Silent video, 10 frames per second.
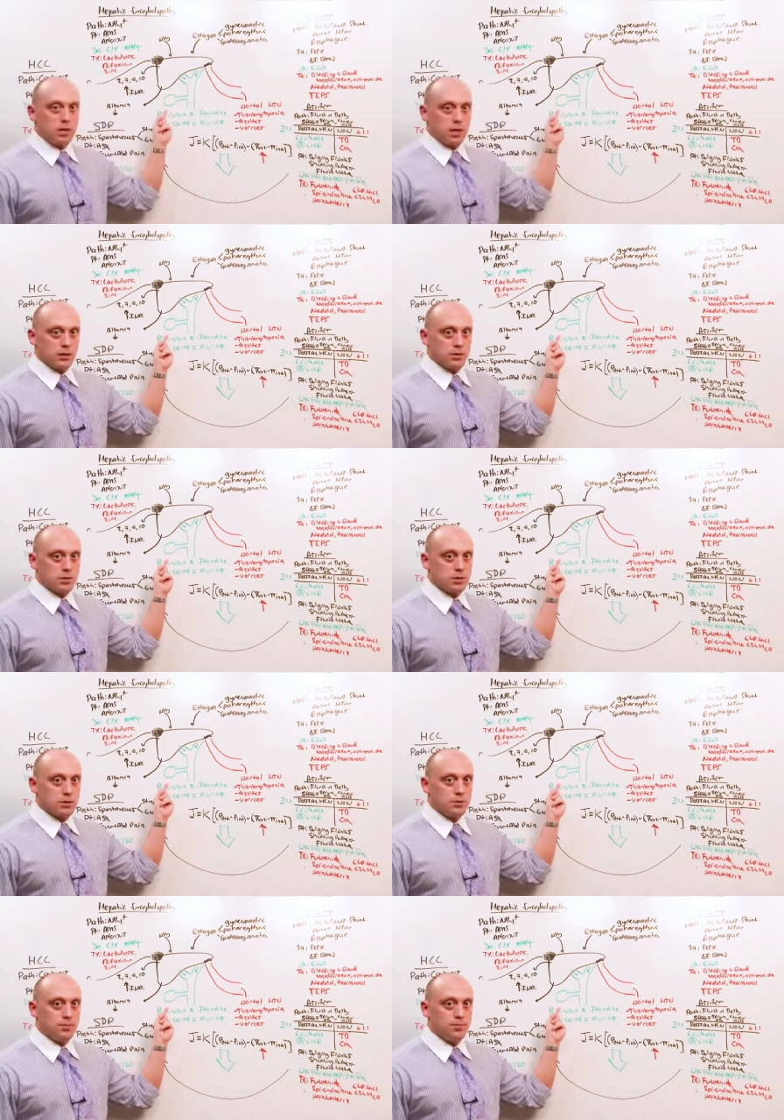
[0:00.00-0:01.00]

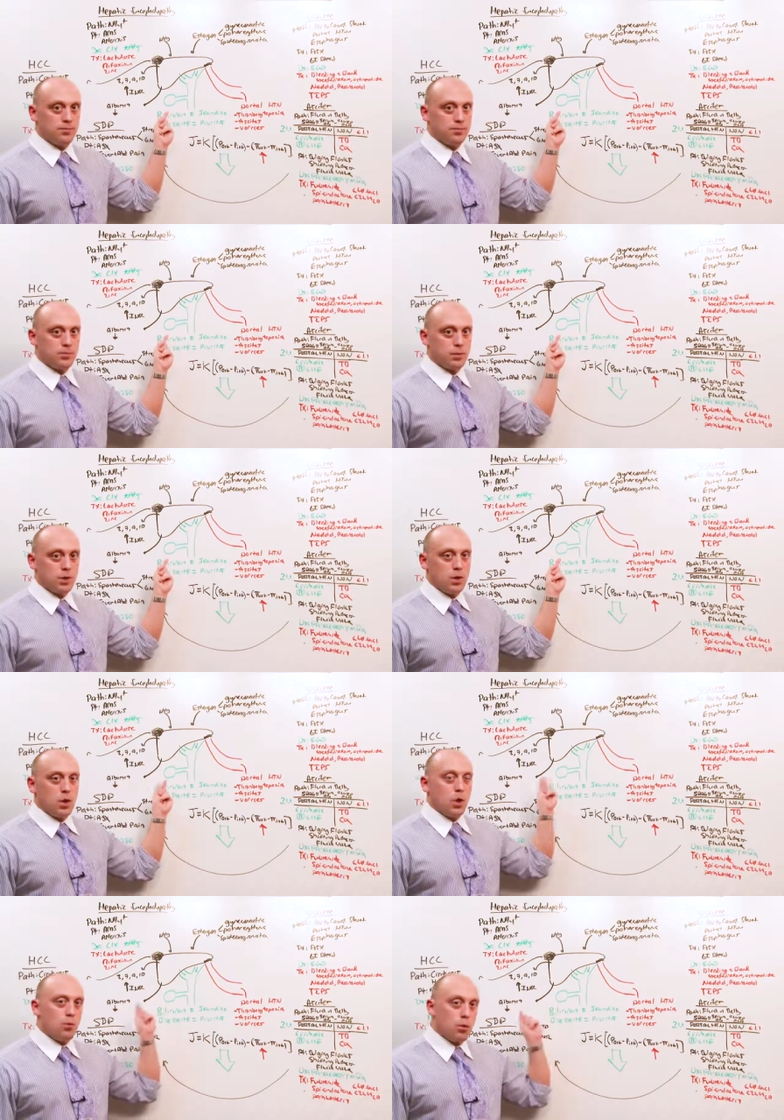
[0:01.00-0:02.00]
diagnosis.
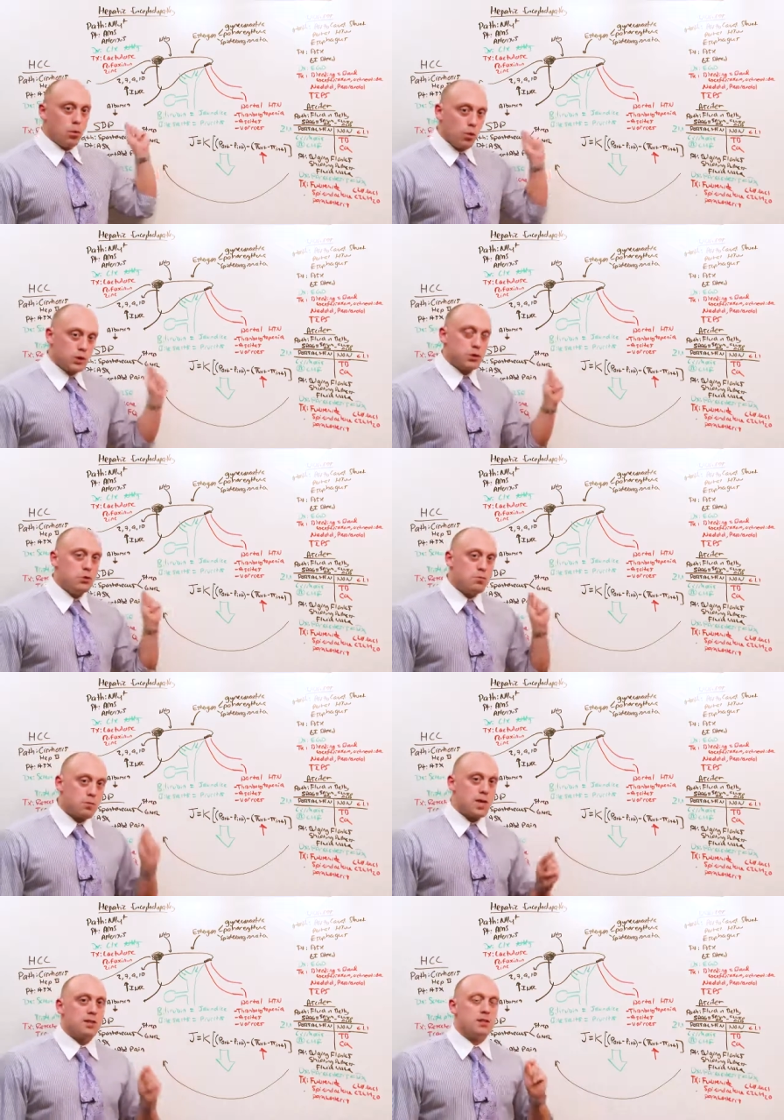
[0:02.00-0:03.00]
But once you
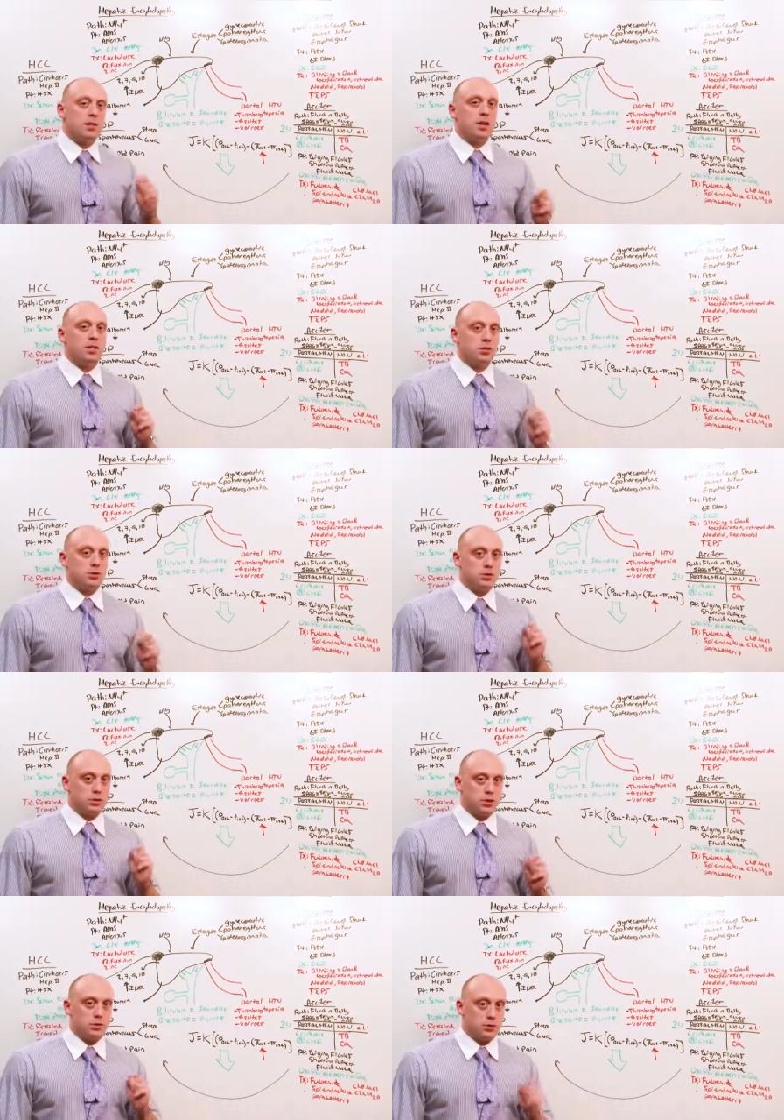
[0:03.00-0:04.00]
make the
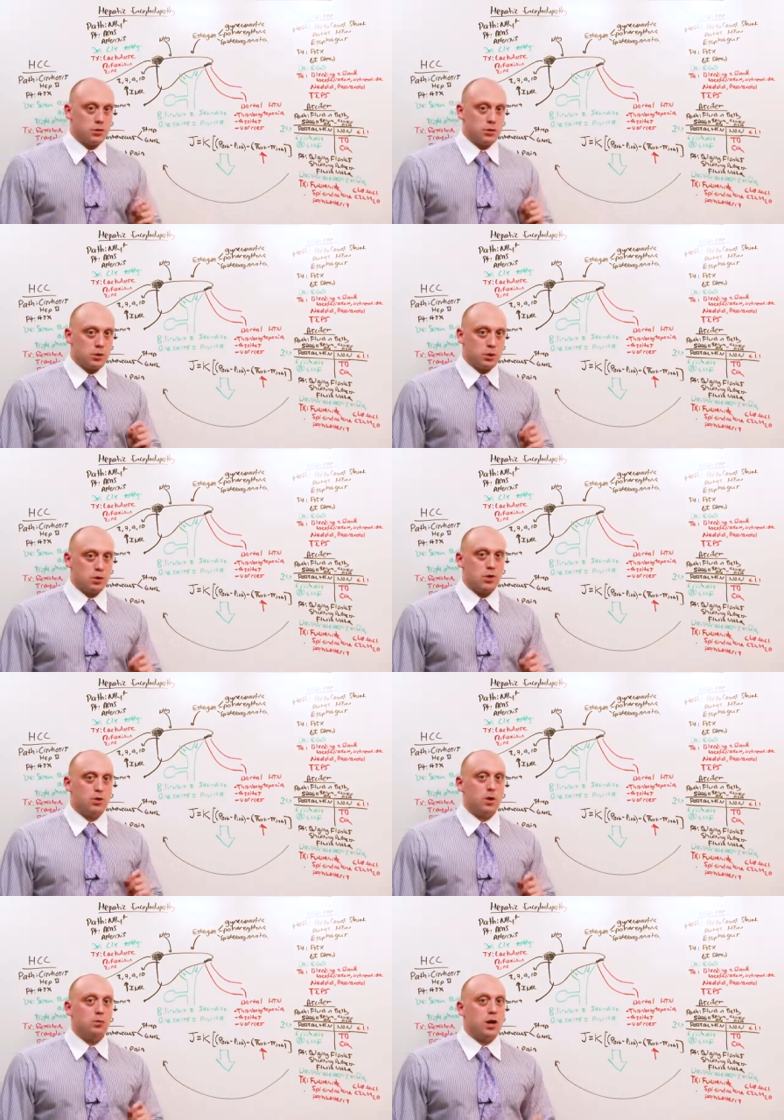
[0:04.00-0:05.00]
diagnosis of cirrhosis,
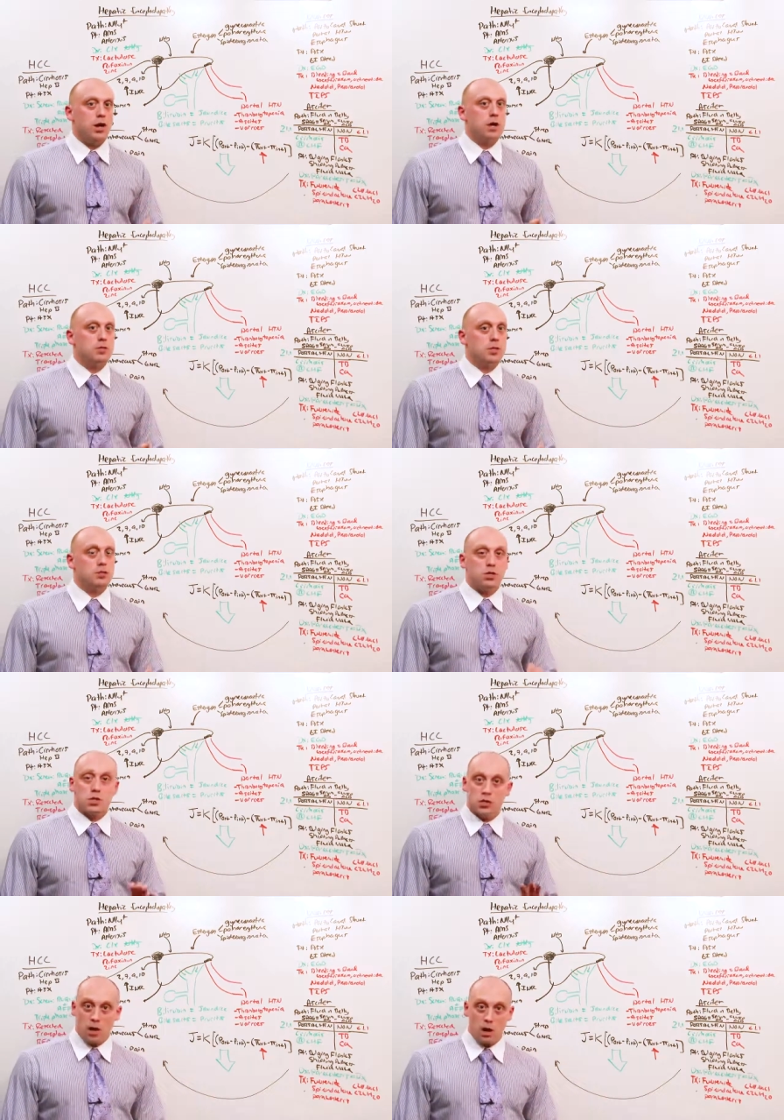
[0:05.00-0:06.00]
whether on biopsy, which
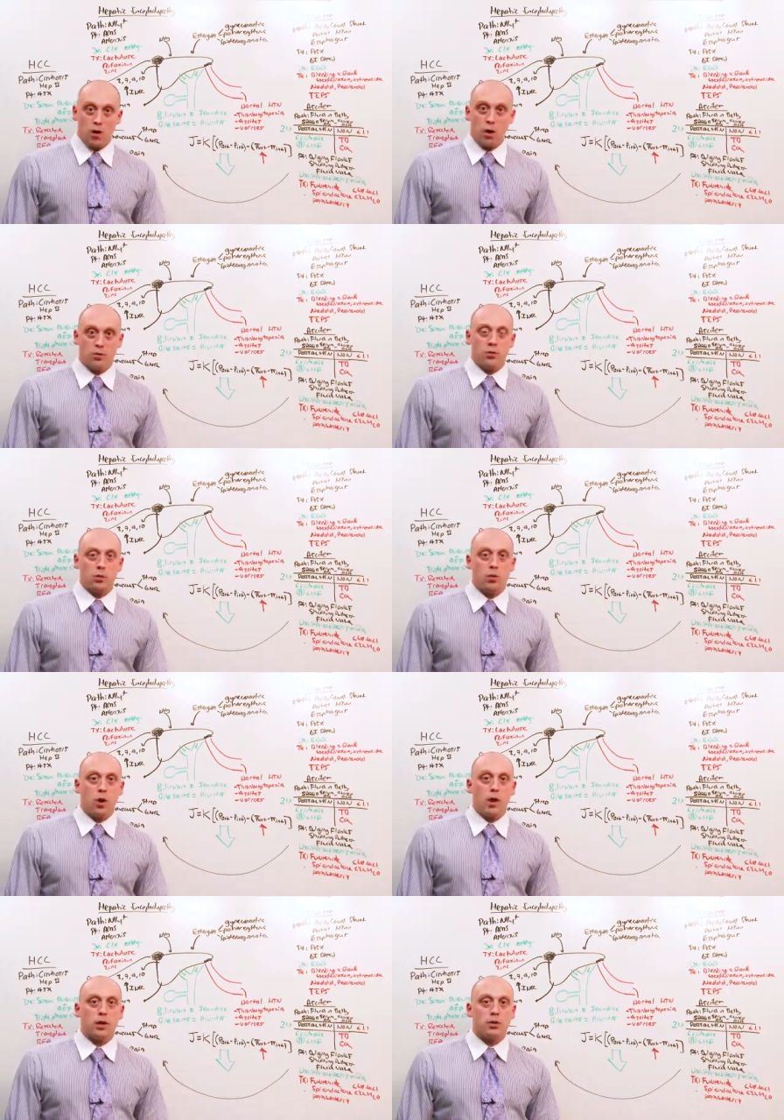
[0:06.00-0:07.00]
is not often
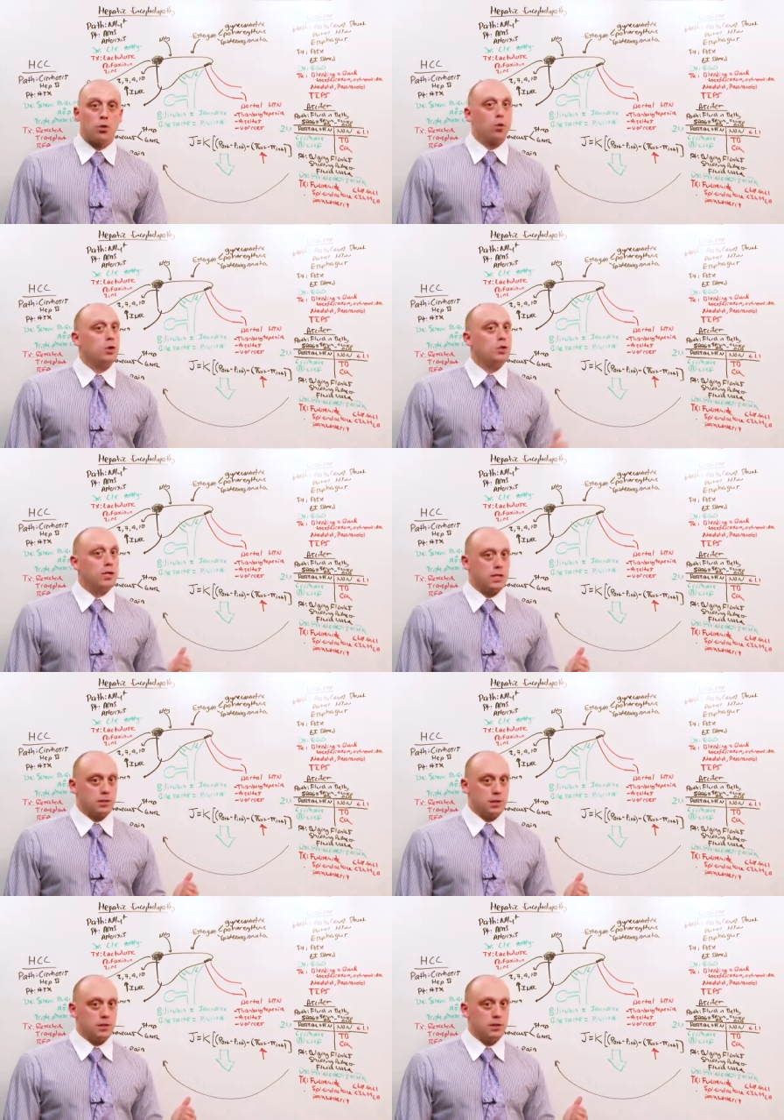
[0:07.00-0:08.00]
required, or
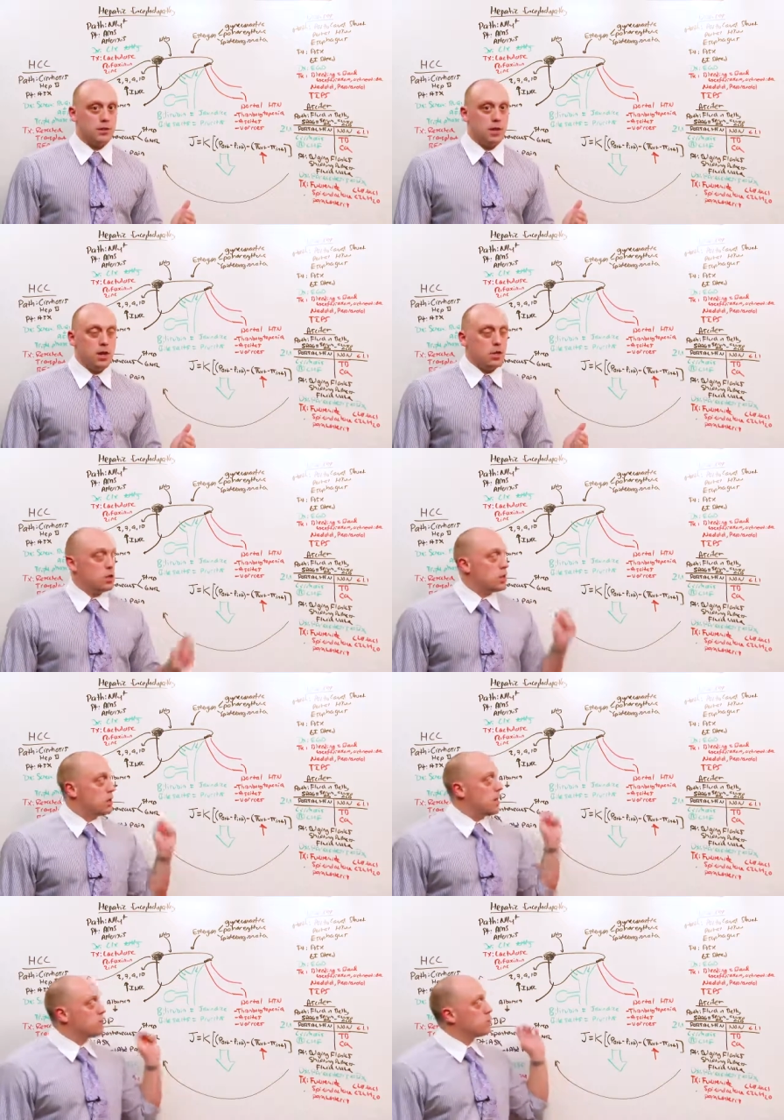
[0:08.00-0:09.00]
clinically, you
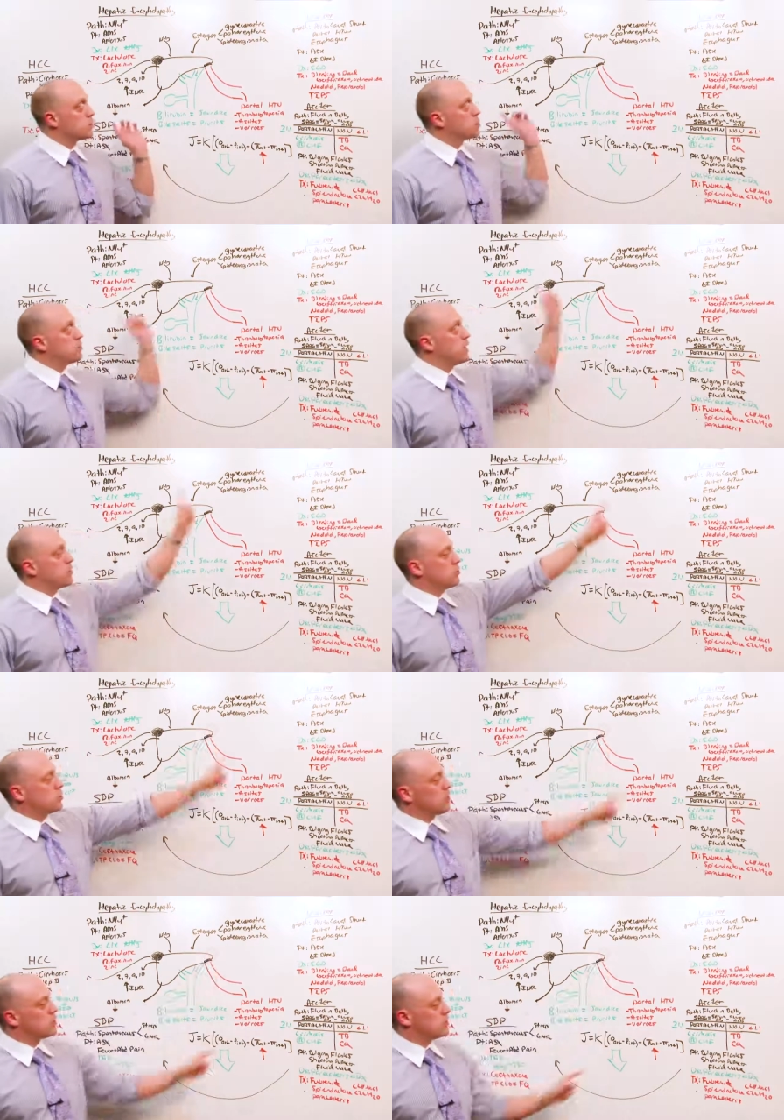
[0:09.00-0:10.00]
then have to expand your
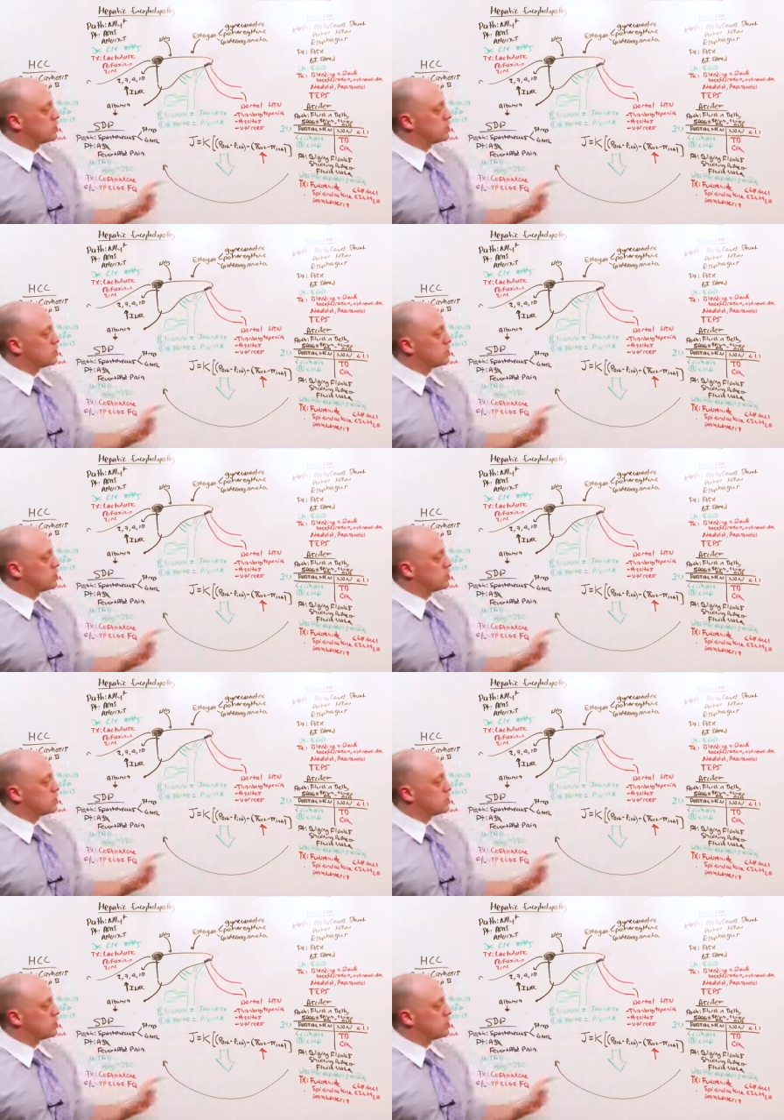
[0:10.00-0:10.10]
coverage